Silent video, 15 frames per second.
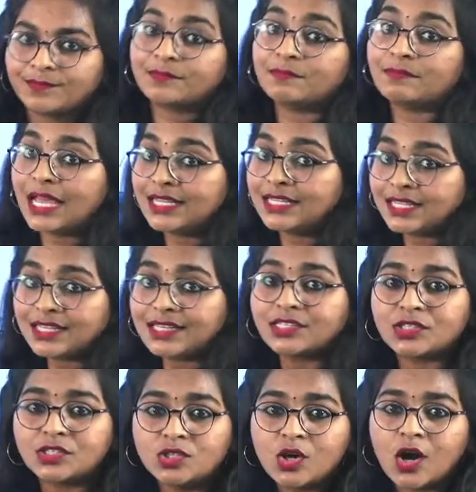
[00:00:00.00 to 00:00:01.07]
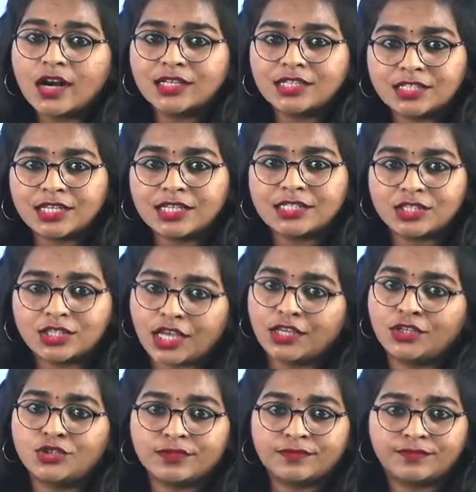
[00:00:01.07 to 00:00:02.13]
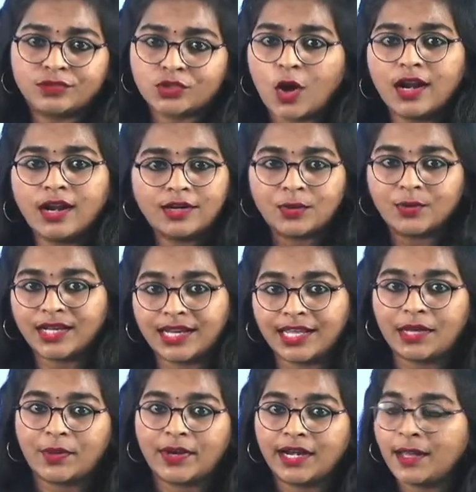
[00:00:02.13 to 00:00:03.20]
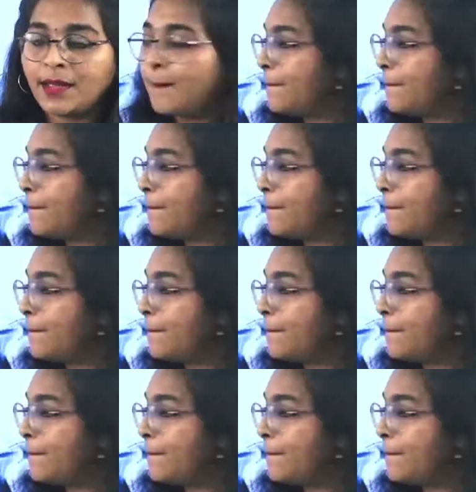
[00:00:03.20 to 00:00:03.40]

Melting is not just change of solid to a liquid,